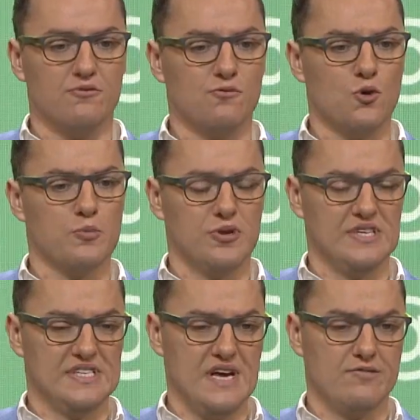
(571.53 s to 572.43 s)

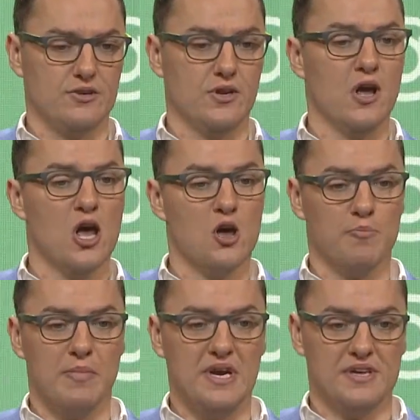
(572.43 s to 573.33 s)
4.7
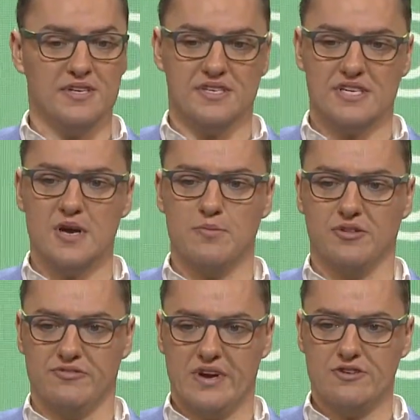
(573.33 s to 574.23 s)
million
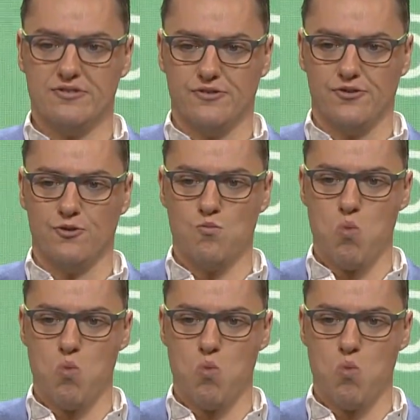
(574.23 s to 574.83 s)
disabled veterans.